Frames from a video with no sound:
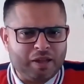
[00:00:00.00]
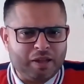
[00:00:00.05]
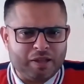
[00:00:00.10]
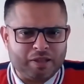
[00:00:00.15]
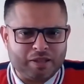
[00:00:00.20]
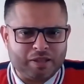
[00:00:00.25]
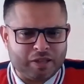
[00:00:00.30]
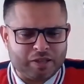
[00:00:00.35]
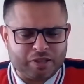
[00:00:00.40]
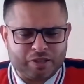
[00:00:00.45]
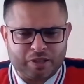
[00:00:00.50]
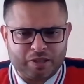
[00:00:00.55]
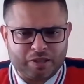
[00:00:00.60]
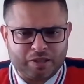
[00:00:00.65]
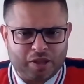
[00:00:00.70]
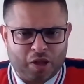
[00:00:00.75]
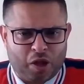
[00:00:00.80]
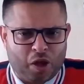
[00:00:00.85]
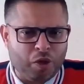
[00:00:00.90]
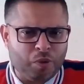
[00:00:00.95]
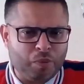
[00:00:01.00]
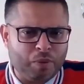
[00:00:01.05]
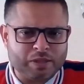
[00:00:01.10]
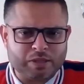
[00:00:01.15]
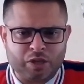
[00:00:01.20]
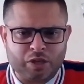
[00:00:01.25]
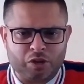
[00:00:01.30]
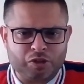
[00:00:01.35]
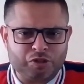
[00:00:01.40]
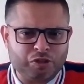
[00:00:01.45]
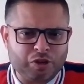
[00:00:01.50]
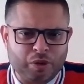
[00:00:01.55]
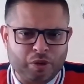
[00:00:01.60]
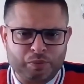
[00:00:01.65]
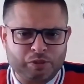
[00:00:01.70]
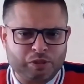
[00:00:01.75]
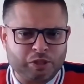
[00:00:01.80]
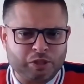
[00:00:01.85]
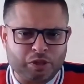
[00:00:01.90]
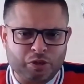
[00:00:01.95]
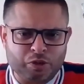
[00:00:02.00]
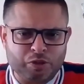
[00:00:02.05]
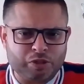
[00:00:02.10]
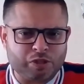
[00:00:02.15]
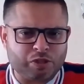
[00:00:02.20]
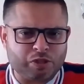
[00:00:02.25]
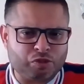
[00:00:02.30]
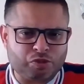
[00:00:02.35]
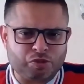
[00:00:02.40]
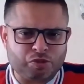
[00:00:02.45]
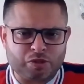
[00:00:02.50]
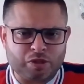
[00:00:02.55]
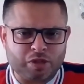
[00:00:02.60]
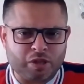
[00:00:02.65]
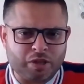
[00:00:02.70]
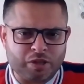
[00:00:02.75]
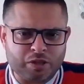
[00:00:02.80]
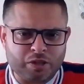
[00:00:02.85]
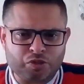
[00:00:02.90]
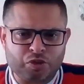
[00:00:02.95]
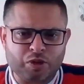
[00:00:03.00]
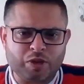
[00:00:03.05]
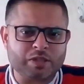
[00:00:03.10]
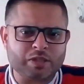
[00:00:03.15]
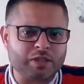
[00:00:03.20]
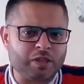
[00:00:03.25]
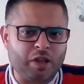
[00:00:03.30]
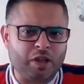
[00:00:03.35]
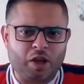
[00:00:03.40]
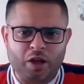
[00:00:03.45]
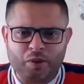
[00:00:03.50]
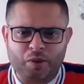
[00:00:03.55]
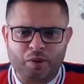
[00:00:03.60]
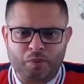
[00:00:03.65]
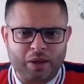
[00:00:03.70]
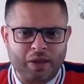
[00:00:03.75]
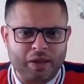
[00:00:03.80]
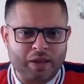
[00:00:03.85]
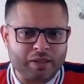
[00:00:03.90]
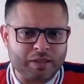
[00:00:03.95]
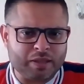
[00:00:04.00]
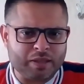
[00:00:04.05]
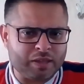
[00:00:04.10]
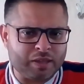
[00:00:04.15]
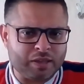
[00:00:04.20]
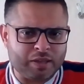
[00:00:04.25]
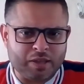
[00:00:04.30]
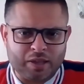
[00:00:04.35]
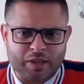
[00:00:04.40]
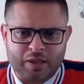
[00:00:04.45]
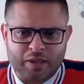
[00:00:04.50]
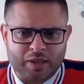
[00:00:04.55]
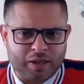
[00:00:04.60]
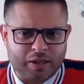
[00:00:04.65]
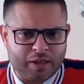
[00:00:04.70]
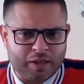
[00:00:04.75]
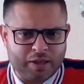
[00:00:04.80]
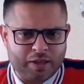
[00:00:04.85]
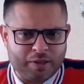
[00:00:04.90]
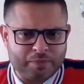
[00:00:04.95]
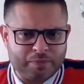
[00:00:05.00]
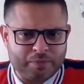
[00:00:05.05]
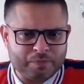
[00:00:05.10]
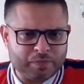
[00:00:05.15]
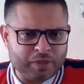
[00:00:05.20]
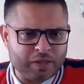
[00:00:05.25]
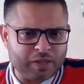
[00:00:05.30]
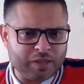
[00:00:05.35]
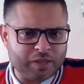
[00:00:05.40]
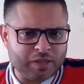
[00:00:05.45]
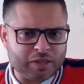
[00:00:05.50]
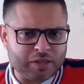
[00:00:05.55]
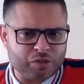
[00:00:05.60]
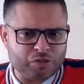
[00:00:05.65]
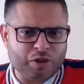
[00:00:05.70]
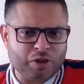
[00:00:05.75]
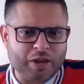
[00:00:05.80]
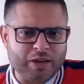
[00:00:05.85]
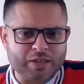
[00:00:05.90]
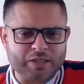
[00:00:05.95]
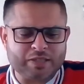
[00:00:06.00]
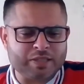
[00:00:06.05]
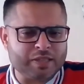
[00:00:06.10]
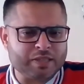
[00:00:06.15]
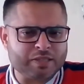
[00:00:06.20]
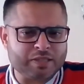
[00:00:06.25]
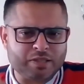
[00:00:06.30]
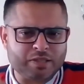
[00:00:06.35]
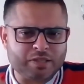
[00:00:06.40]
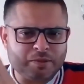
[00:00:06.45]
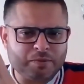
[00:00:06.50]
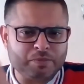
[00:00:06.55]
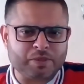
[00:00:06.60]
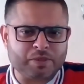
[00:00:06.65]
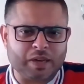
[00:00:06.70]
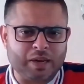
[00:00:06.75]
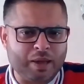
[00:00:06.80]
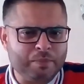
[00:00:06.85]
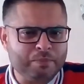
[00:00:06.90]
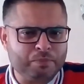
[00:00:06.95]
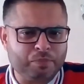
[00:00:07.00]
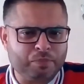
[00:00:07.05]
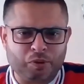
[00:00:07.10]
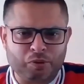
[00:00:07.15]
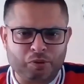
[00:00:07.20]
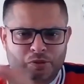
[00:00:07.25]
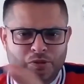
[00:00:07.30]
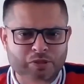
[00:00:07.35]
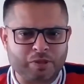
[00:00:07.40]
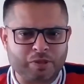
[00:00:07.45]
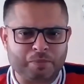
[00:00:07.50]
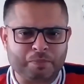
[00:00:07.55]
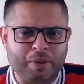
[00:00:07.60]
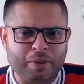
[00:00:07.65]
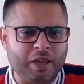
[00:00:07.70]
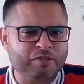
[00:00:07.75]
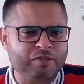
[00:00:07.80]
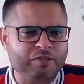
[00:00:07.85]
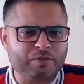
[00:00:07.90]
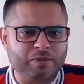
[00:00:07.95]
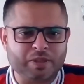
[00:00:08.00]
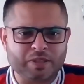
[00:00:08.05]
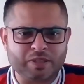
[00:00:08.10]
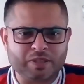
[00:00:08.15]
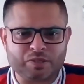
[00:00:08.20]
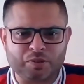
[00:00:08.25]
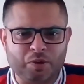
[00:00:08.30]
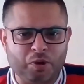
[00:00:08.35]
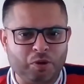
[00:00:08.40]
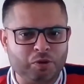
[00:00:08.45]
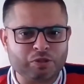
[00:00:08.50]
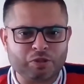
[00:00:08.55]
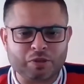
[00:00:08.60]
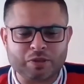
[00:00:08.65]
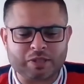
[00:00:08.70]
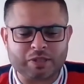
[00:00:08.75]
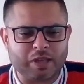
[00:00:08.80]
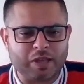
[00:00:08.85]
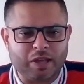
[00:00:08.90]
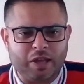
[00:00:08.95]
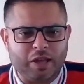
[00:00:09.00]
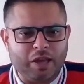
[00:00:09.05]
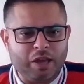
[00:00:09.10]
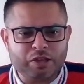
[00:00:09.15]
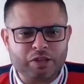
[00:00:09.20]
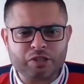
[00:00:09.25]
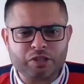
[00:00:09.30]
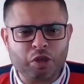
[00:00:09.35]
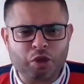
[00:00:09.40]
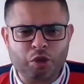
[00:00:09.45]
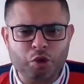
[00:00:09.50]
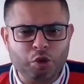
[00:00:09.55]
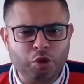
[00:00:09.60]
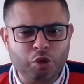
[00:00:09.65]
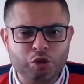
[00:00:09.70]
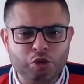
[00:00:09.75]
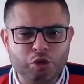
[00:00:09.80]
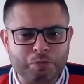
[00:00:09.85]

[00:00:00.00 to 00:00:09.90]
the highways contract, which includes the trees on the highway, the drainage systems, the lampposts, the pavements, the roads. So it's a huge